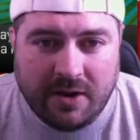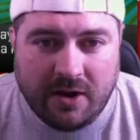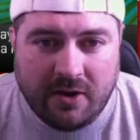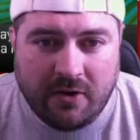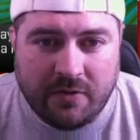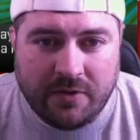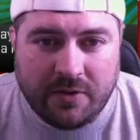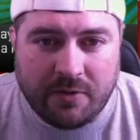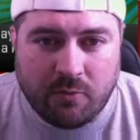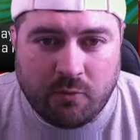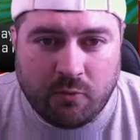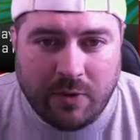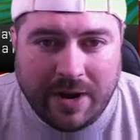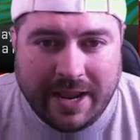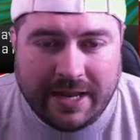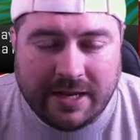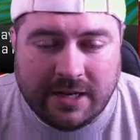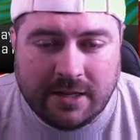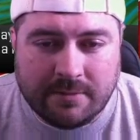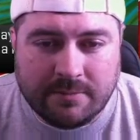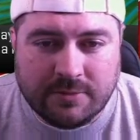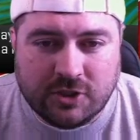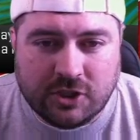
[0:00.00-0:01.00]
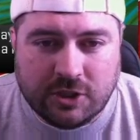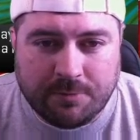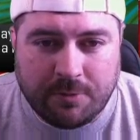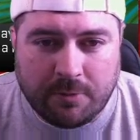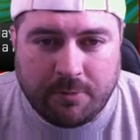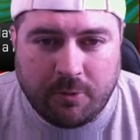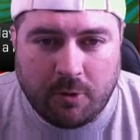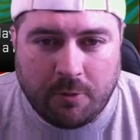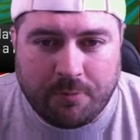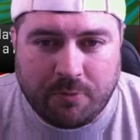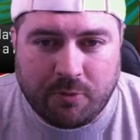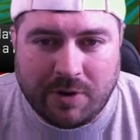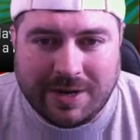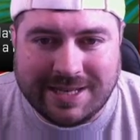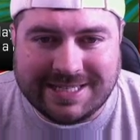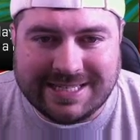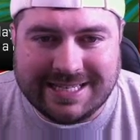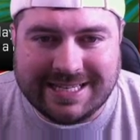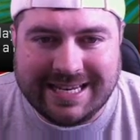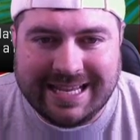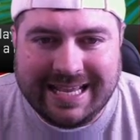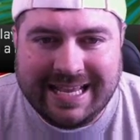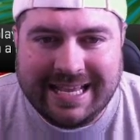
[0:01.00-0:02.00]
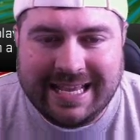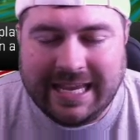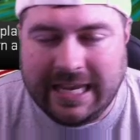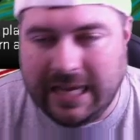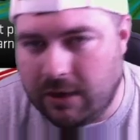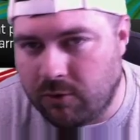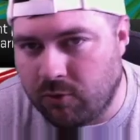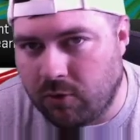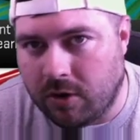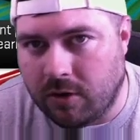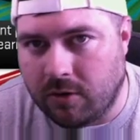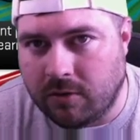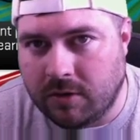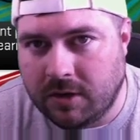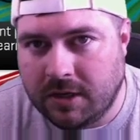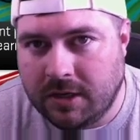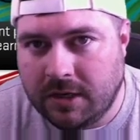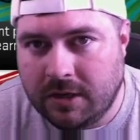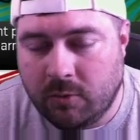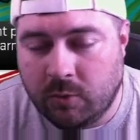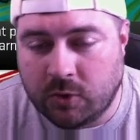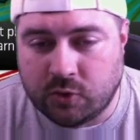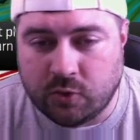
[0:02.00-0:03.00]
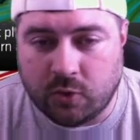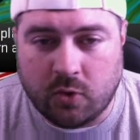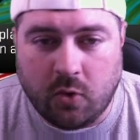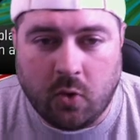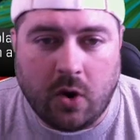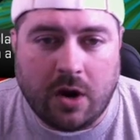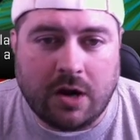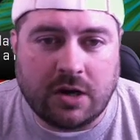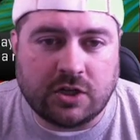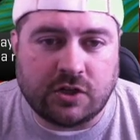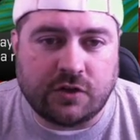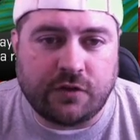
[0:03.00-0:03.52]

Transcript: on the random Super Bowl present hero, which requires